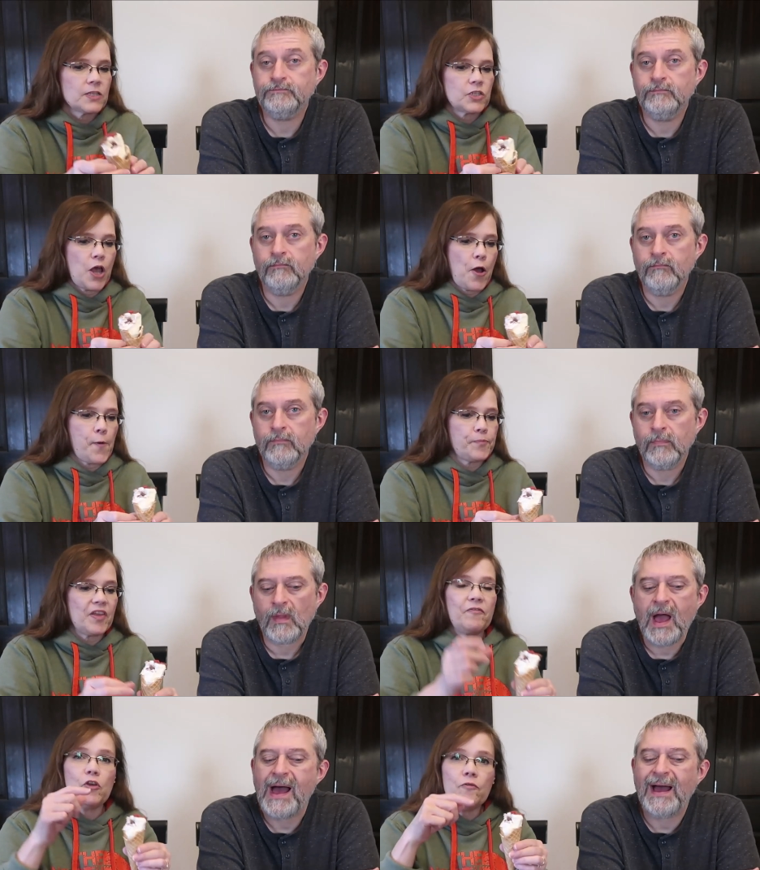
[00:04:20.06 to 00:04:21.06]
Speaker 1: So
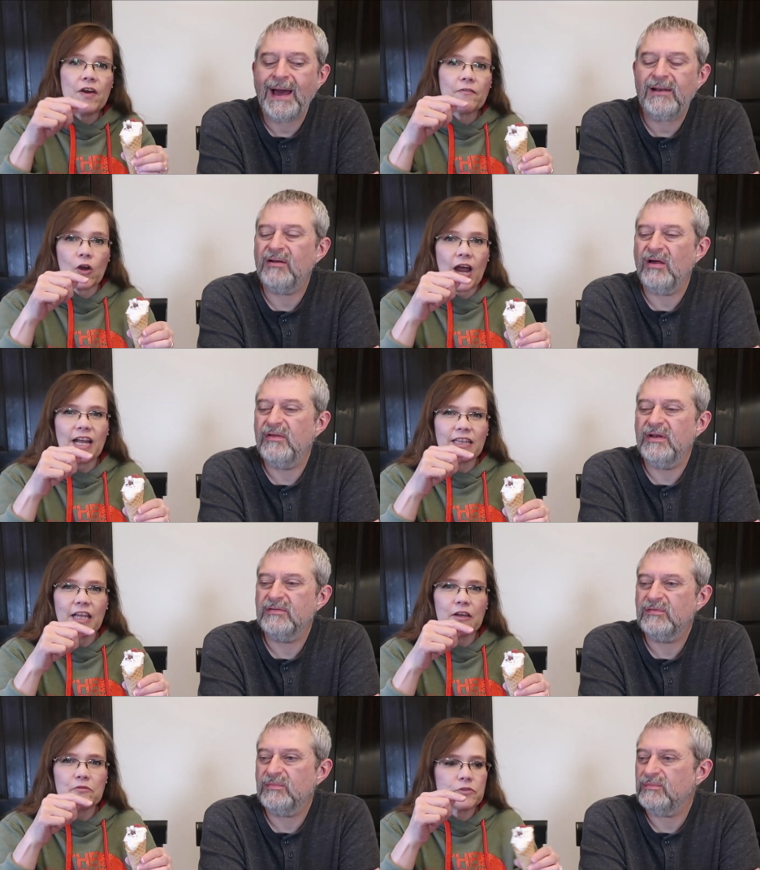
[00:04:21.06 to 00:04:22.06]
if you've I, ever I had
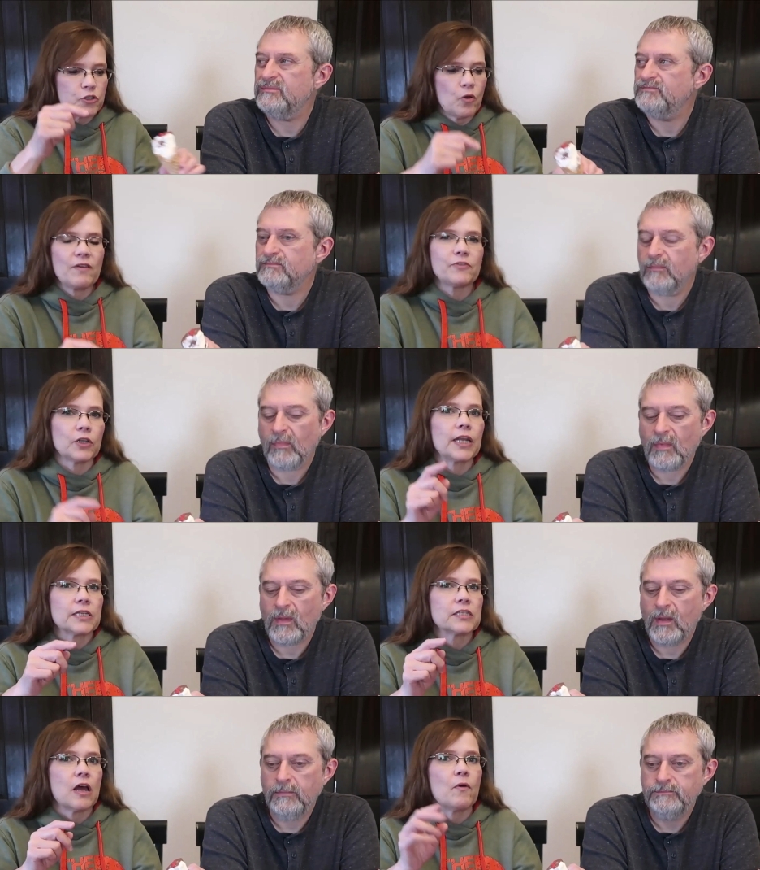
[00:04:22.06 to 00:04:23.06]
those, you'll have to let
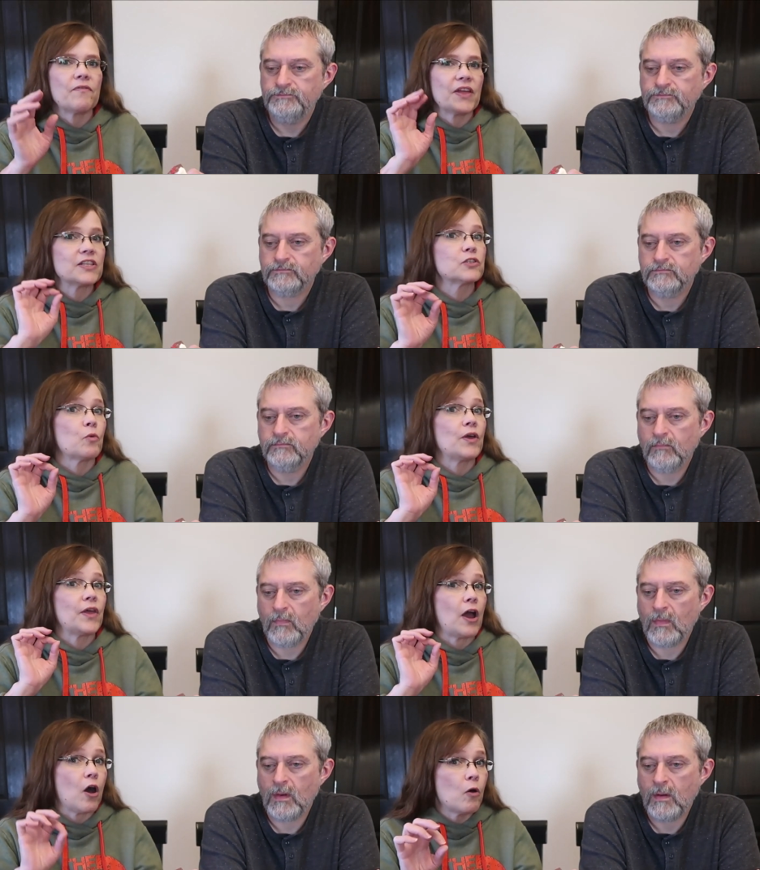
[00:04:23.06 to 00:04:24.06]
us know if that's the way
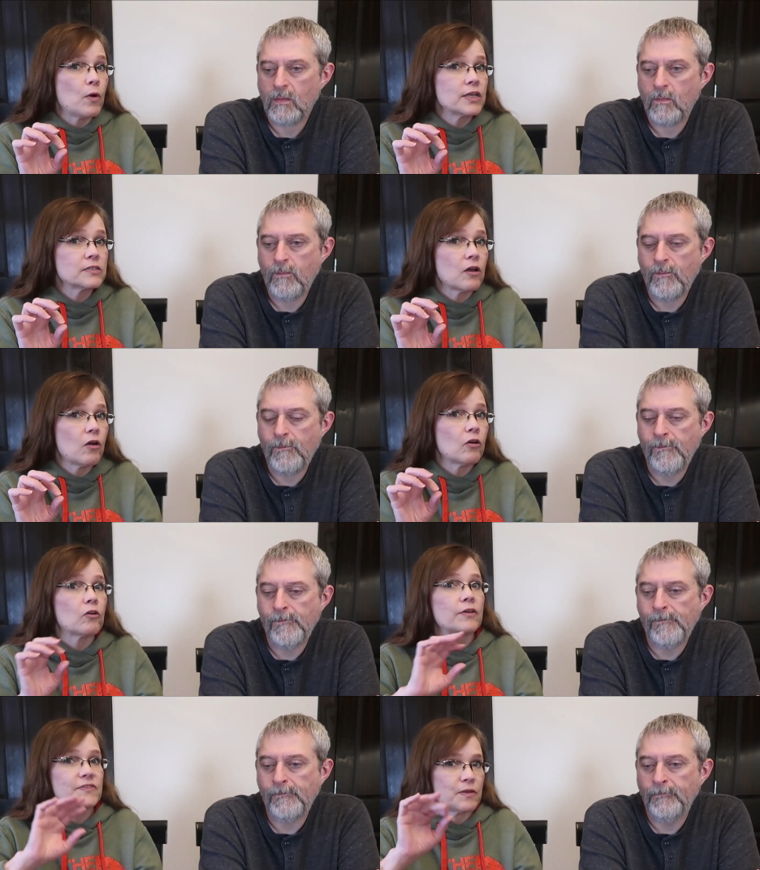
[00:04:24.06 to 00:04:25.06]
they always are
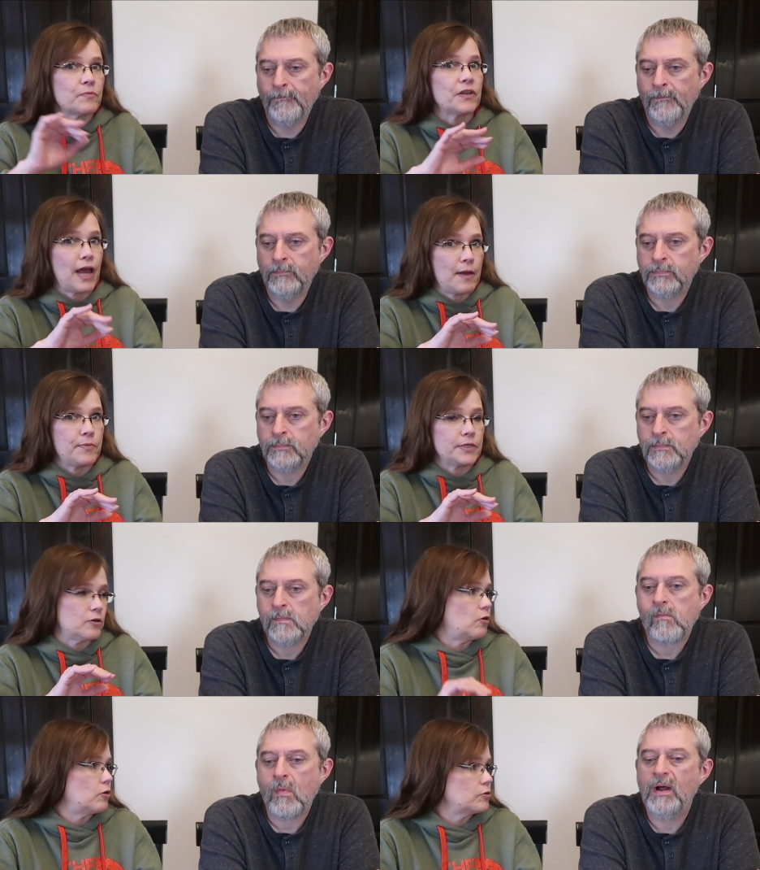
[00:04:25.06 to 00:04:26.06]
or if something happened
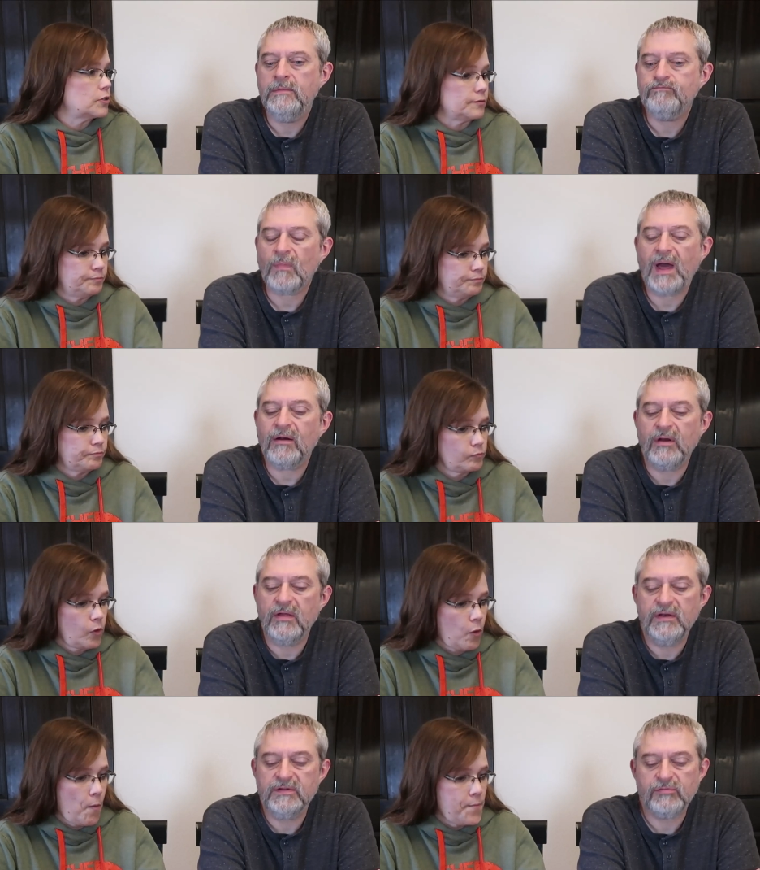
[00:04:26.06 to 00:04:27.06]
to ours.
Speaker 2: Um, I don't
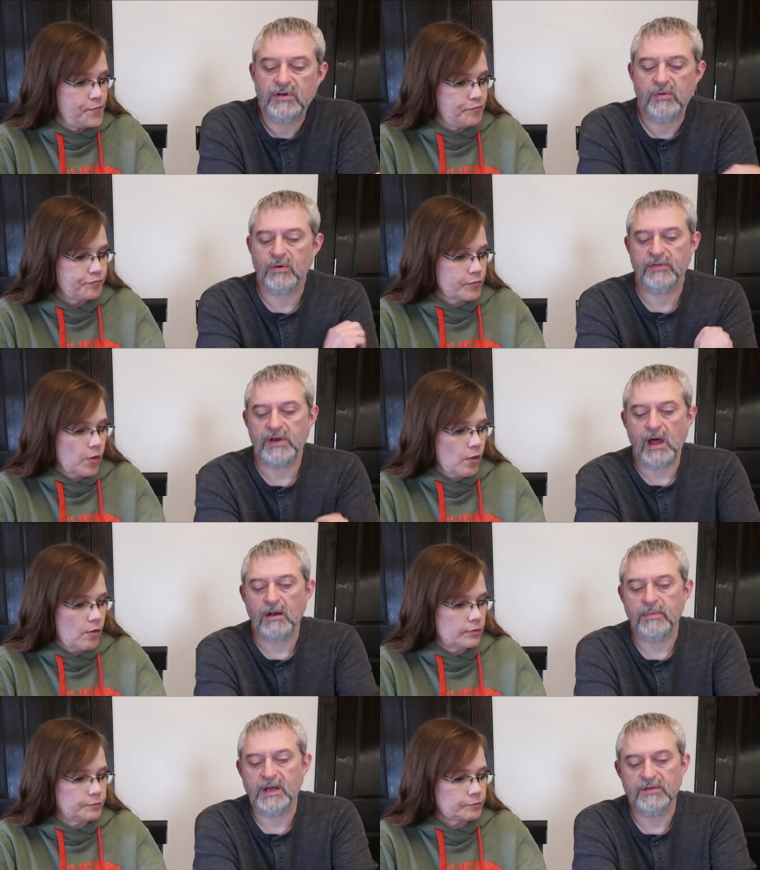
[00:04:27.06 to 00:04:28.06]
know that it's really worth a
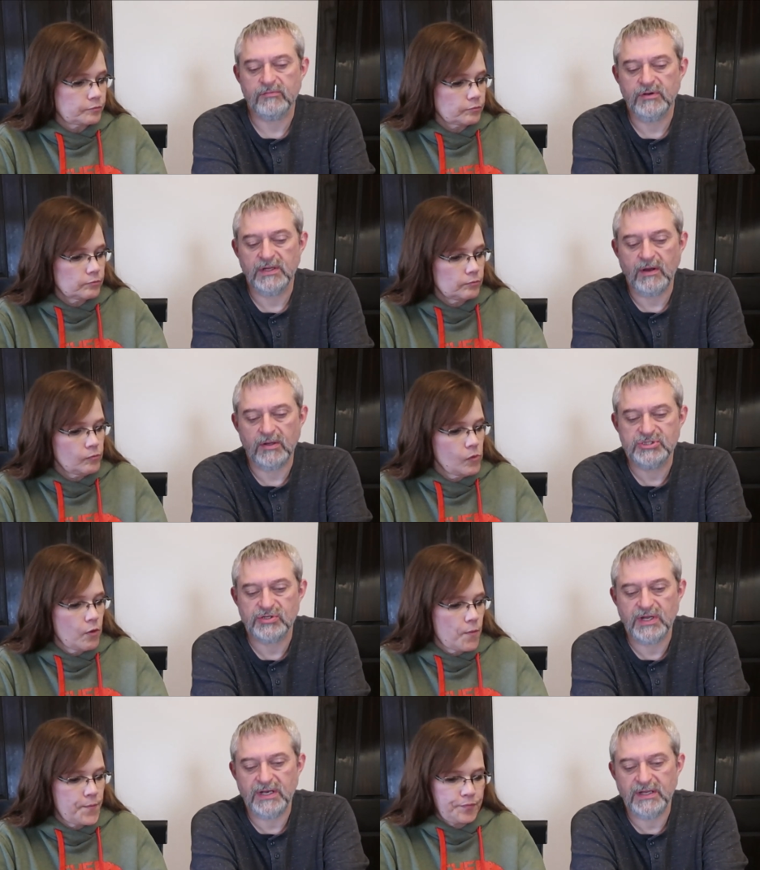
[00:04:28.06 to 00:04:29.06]
dollar because really what
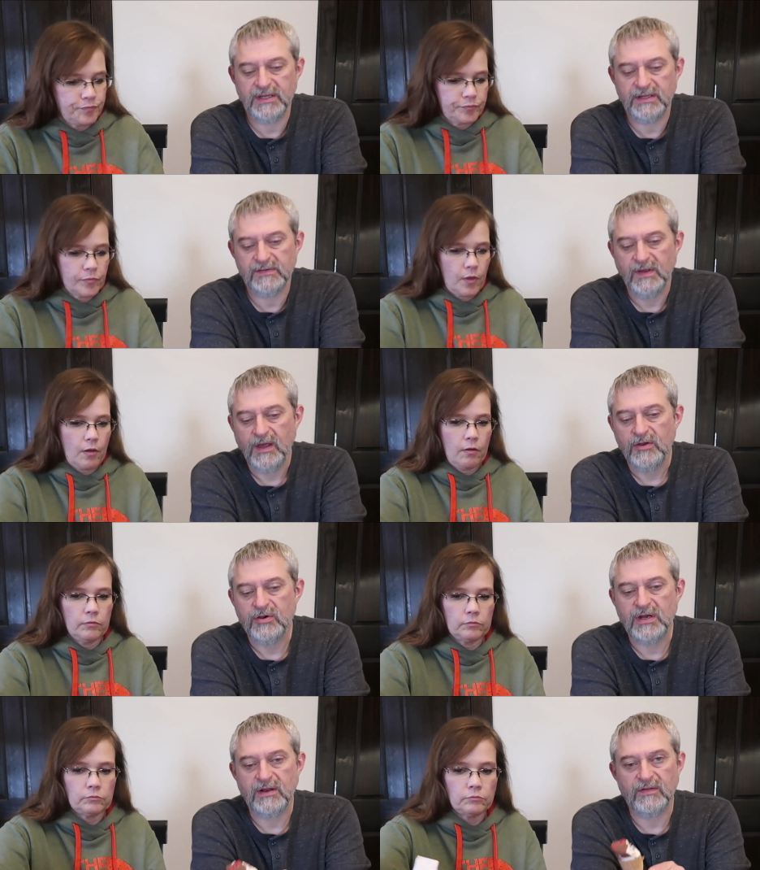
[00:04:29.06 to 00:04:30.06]
you're getting is
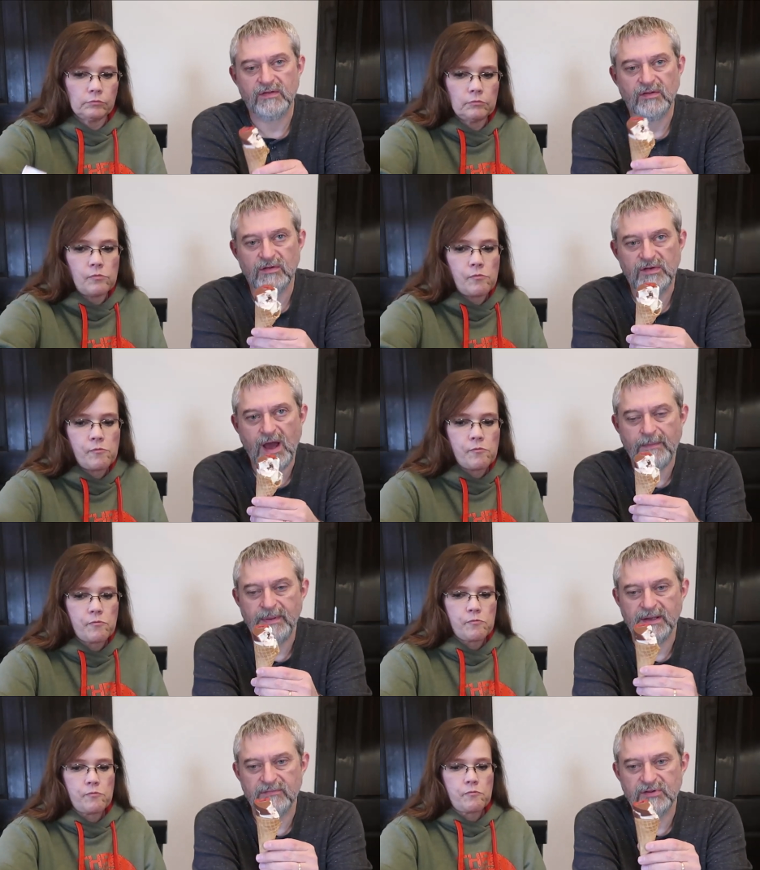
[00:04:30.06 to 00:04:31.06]
you're getting this little
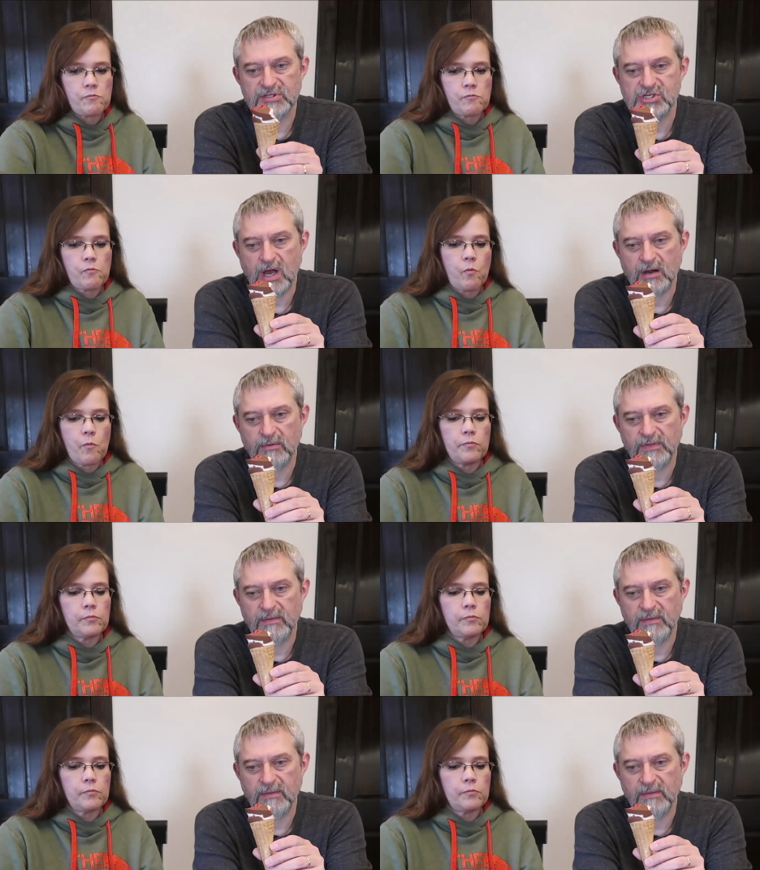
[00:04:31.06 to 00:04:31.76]
topping of the chocolate with